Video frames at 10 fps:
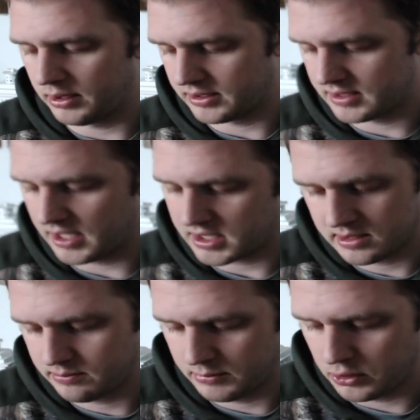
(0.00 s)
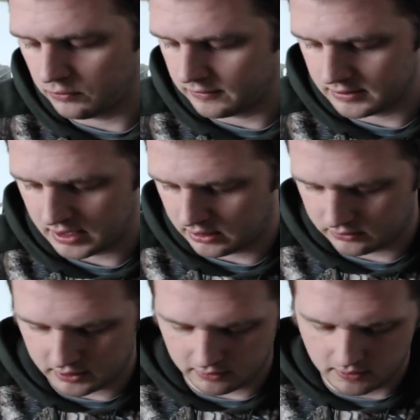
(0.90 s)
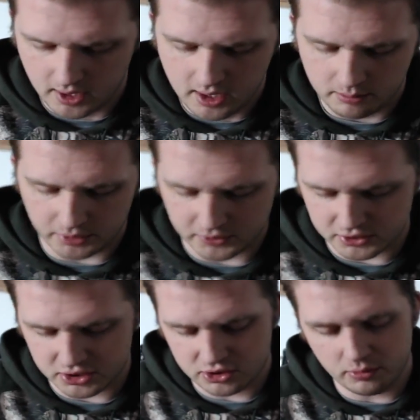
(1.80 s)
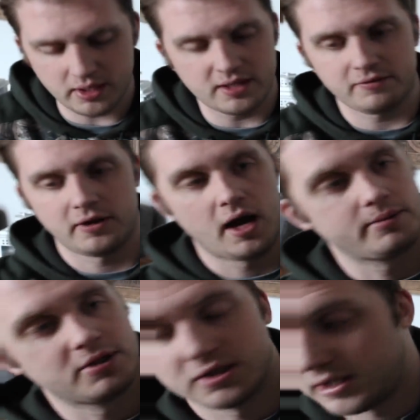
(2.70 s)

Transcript: Super Butt Sex Maneuvers, I don't know. But there's just so many different